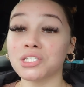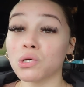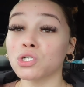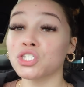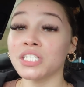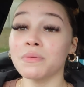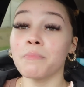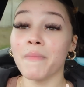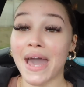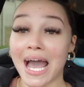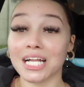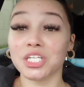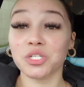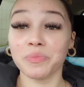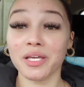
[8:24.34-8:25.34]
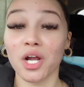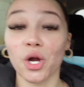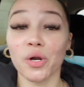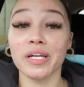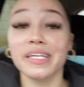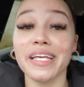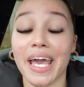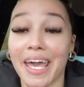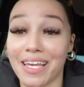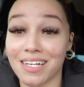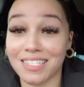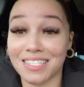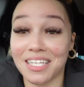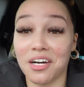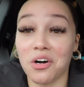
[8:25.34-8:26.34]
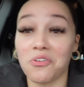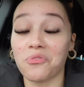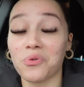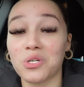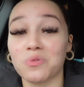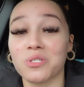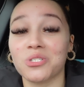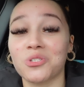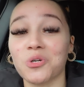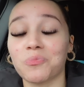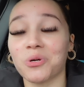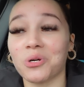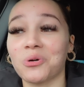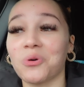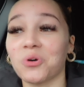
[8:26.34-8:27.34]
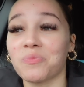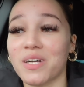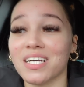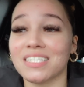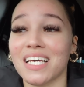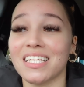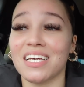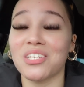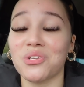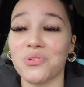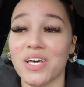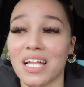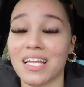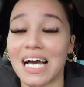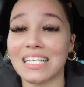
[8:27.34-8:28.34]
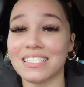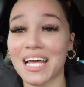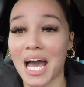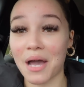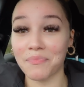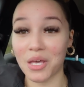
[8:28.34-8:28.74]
so she matched me her dang self, which was super cool because they didn't do that last time.